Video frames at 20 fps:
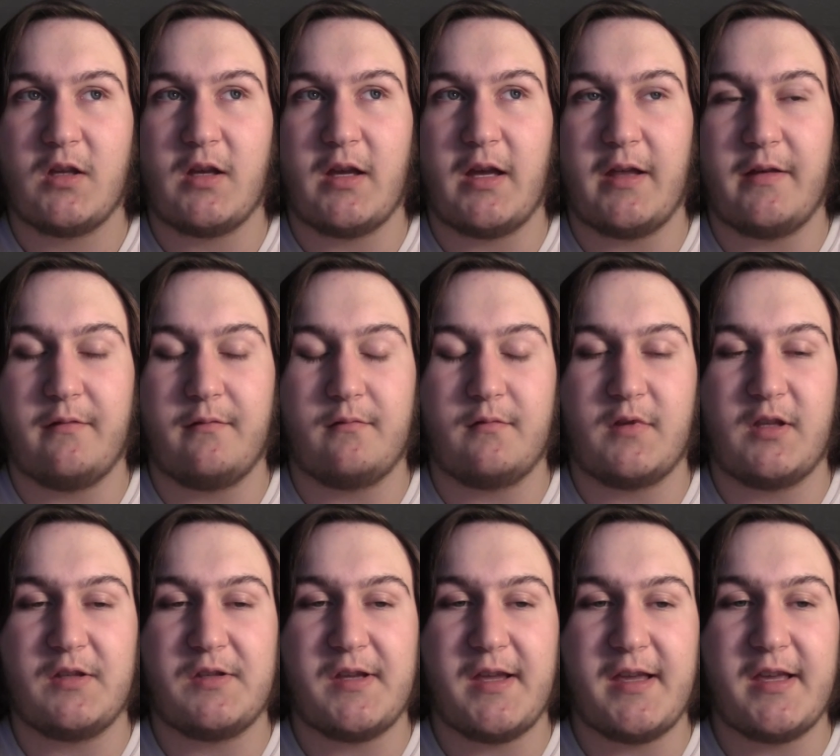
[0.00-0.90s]
And
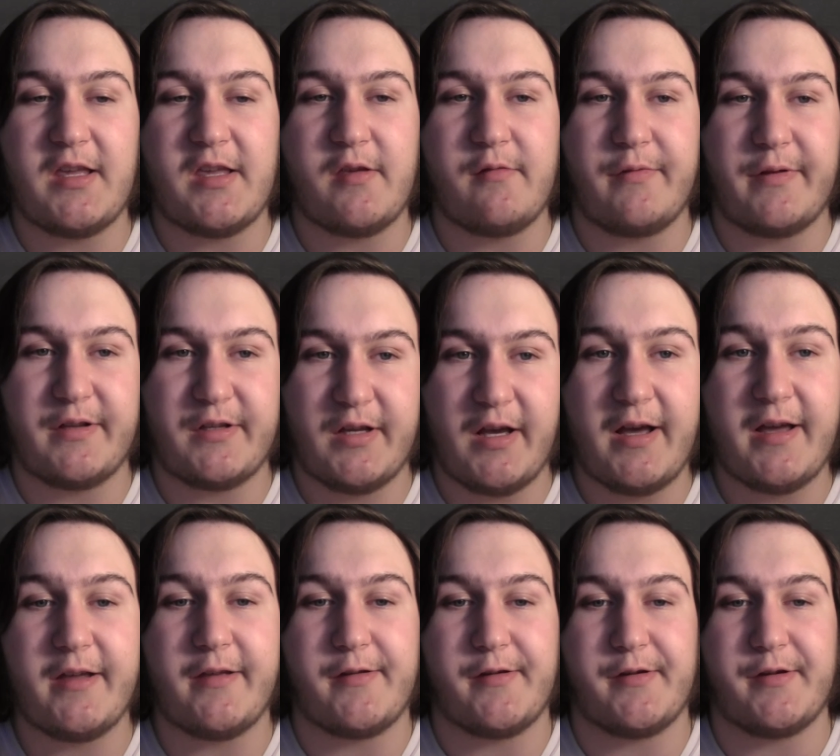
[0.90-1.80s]
the day he
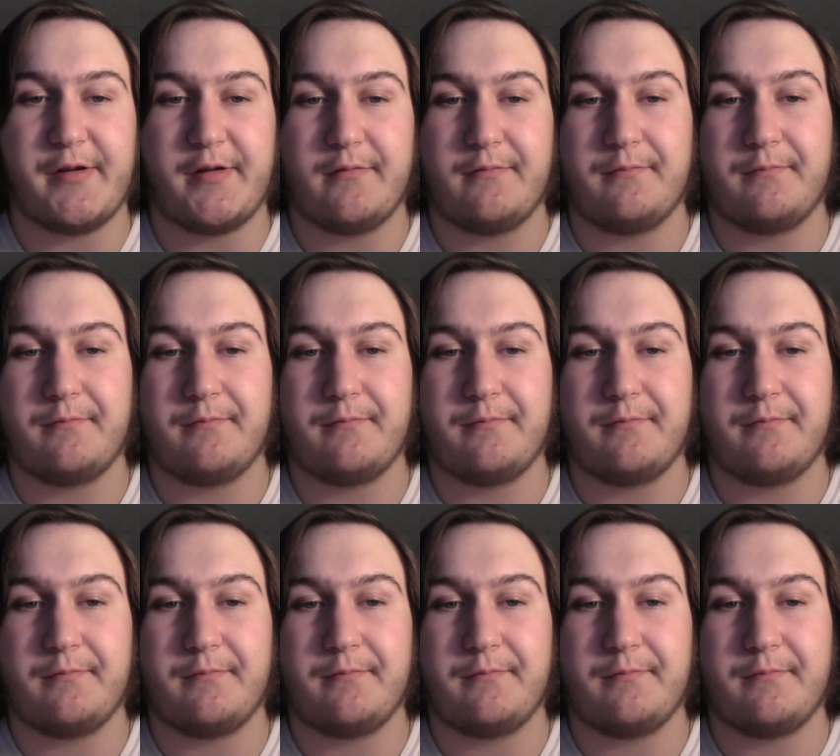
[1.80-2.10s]
retired